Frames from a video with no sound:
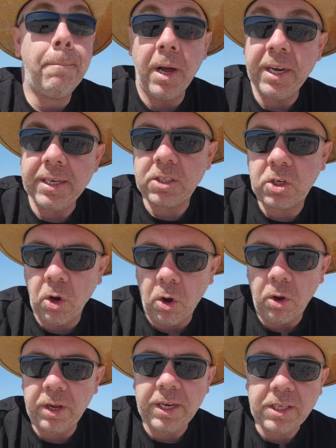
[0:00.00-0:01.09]
but it's
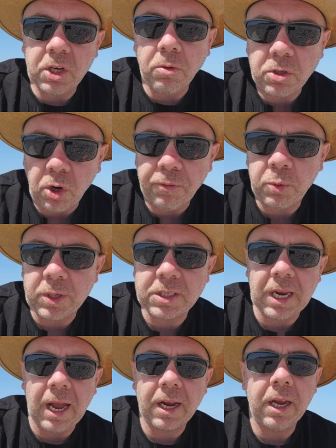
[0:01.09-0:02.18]
got its own software
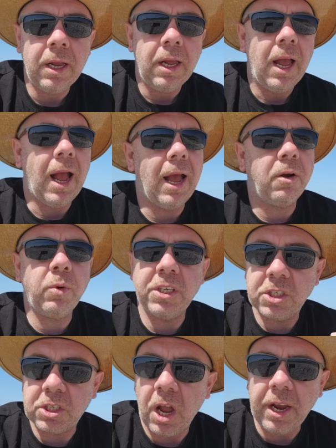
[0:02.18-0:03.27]
stack. And we're
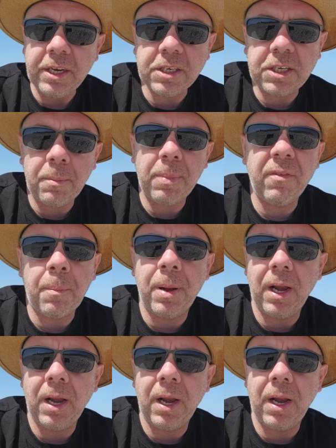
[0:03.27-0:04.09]
starting to see a bit of a